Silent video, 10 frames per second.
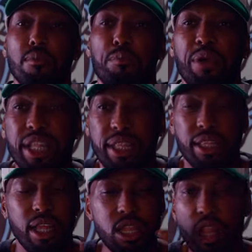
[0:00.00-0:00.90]
But
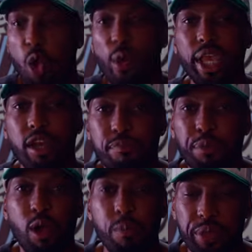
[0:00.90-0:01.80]
the knowing of
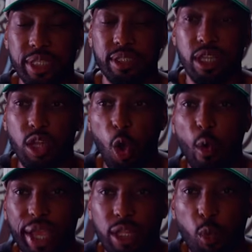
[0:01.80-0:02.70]
purpose, the
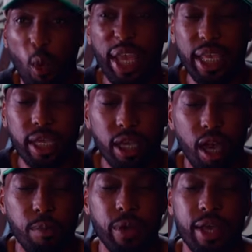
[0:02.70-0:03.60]
knowing, the waking
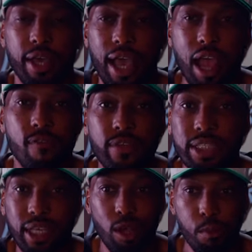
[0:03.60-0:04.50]
up every
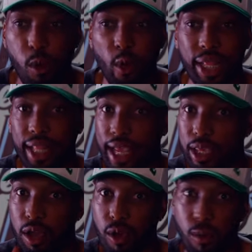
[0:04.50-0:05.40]
single morning like,
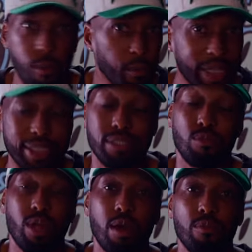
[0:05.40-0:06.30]
yo, this is
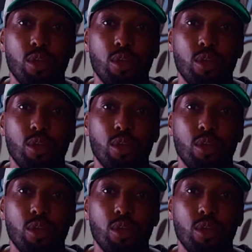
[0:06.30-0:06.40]
what I'm